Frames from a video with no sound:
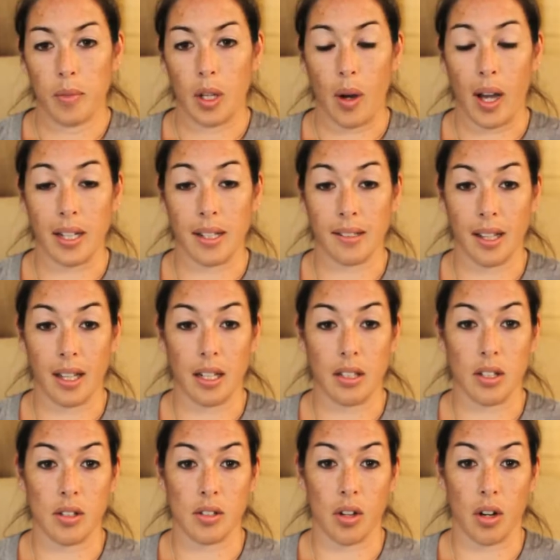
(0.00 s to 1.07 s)
I decided
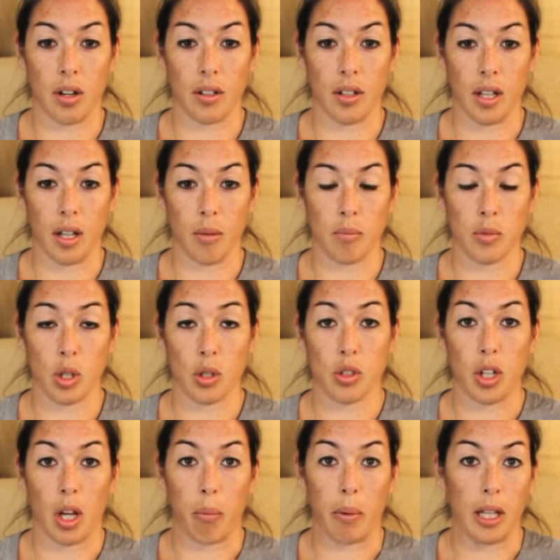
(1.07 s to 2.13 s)
to start church
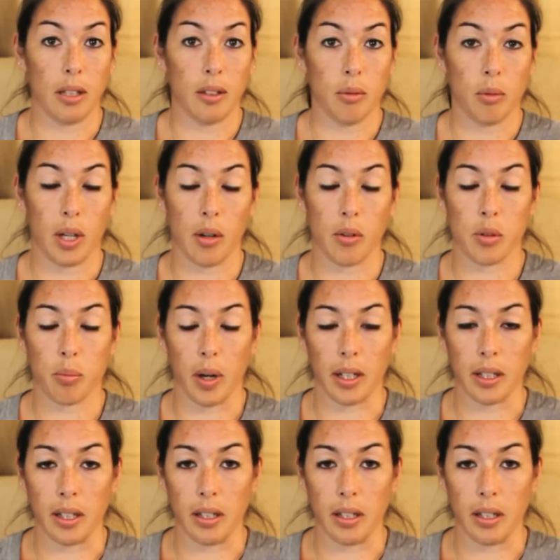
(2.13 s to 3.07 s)
shopping when I was pregnant,